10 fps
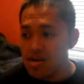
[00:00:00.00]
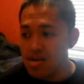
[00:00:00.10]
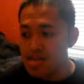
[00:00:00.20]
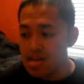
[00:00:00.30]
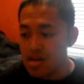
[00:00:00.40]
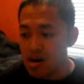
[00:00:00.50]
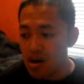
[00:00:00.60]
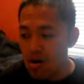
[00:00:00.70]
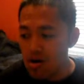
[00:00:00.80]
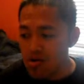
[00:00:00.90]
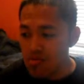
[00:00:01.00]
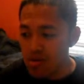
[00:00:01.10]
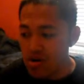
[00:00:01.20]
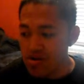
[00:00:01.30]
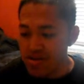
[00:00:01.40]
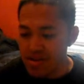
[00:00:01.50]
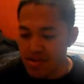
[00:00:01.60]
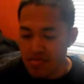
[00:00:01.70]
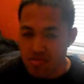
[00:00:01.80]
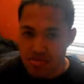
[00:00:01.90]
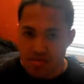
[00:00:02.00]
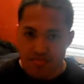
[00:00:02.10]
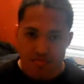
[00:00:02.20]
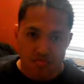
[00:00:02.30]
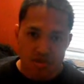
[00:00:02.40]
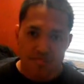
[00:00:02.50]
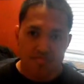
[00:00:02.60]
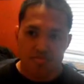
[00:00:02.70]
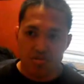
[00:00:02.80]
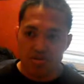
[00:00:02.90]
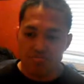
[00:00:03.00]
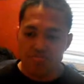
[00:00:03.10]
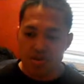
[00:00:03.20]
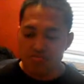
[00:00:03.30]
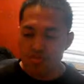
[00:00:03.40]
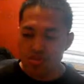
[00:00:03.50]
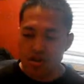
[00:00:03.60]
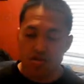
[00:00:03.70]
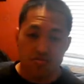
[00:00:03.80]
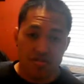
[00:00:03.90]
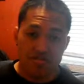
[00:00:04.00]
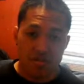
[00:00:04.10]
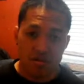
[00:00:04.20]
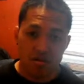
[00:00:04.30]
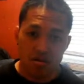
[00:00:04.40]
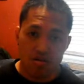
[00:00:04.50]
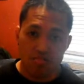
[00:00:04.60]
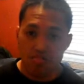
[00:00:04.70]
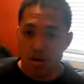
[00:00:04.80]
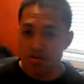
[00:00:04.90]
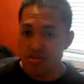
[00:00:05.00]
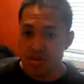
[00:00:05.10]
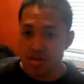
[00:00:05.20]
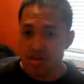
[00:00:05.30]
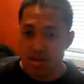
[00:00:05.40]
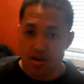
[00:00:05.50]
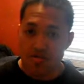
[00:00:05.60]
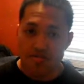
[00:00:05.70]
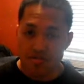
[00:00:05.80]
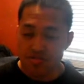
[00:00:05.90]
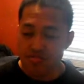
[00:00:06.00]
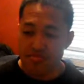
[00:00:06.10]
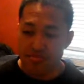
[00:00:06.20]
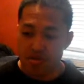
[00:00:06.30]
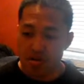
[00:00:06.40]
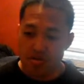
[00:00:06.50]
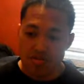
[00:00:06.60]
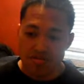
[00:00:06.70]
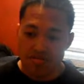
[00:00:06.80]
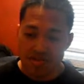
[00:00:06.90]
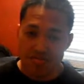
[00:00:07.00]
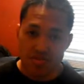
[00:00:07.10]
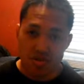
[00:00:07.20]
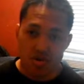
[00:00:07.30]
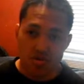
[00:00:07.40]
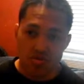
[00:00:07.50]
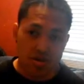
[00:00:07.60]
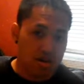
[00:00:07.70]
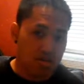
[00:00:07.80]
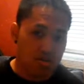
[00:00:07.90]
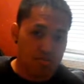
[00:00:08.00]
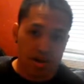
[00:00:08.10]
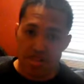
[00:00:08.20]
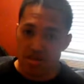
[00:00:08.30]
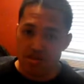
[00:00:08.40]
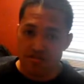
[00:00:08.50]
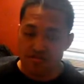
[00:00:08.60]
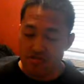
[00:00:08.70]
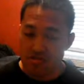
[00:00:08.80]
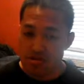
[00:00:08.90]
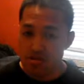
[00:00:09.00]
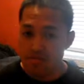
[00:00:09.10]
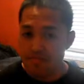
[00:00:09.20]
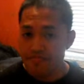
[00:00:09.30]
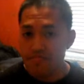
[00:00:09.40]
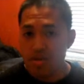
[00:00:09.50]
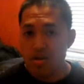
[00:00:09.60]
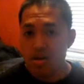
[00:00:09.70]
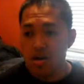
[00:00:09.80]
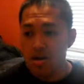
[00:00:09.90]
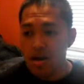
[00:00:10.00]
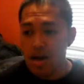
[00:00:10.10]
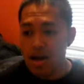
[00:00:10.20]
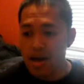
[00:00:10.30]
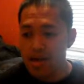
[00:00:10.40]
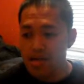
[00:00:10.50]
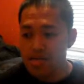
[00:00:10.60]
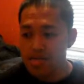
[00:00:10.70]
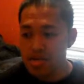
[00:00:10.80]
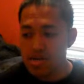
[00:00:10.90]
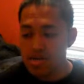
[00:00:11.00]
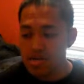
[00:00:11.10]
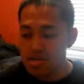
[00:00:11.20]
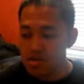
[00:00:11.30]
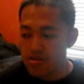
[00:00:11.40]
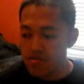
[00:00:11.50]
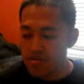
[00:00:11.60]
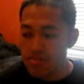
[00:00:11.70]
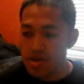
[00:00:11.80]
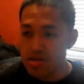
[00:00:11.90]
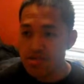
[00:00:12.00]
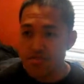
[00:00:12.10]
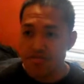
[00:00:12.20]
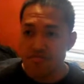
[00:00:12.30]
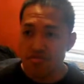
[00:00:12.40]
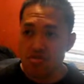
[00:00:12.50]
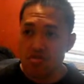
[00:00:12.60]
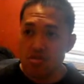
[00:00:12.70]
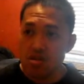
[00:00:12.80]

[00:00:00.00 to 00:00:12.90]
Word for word: it's kind of hard where where you have to put the people that are rushing are priority they go first before others even though the others paid theirs first and it's just, for me, it's stressful.